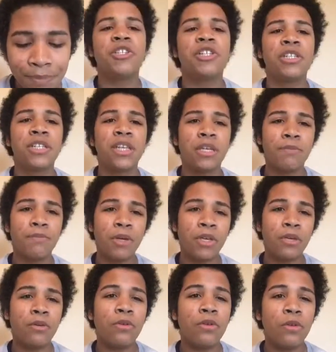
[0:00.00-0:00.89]
She said,
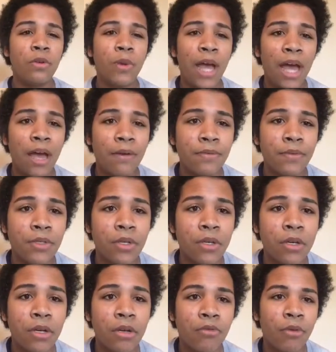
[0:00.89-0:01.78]
but you do have
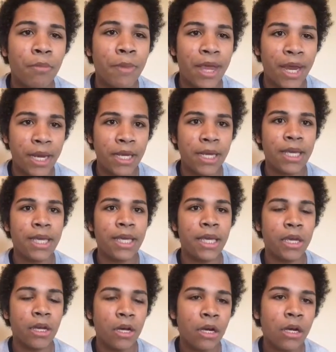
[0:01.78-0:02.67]
to remain
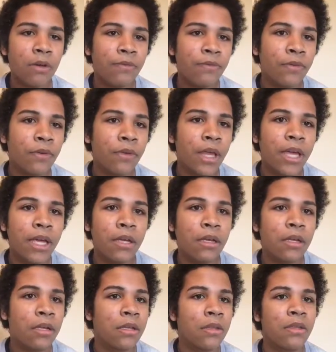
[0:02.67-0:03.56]
here for
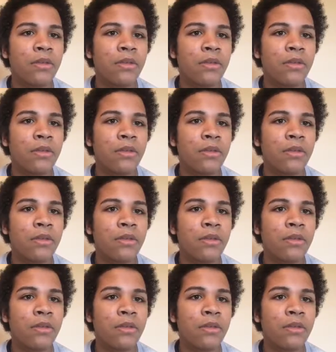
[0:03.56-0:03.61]
like